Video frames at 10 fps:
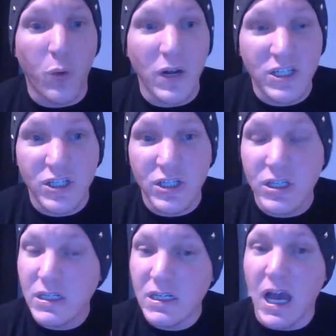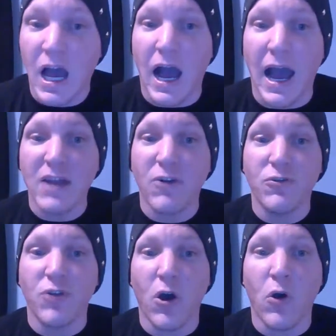Which I
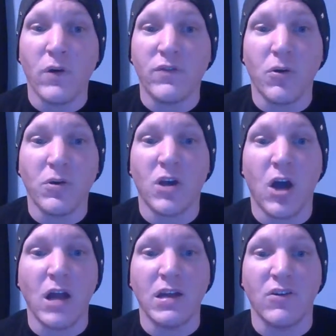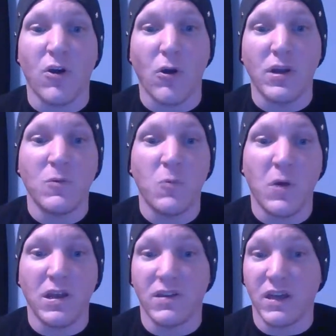don't know if Tony Khan is earning
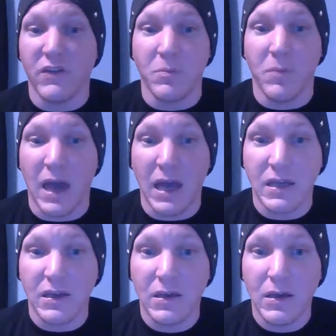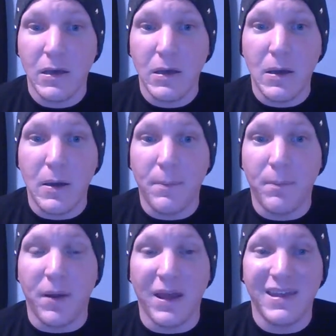what he's giving back,
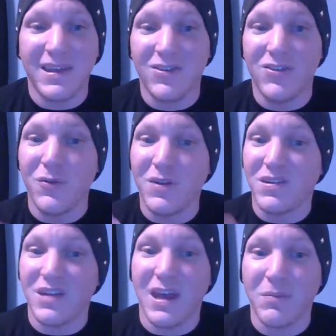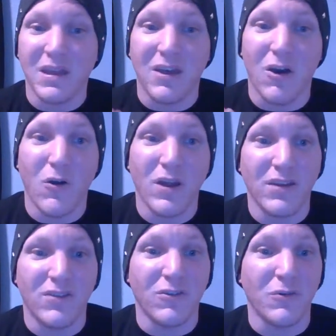but he's doing the same thing
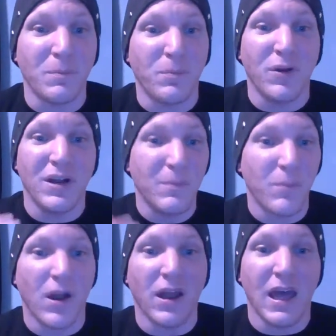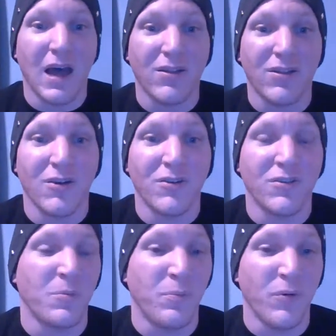Hogan is doing, putting money out there
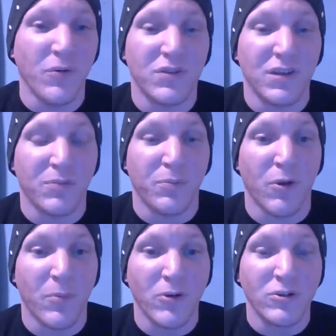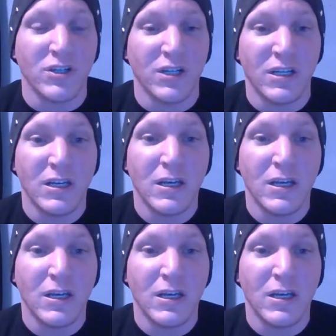to boost his promotion.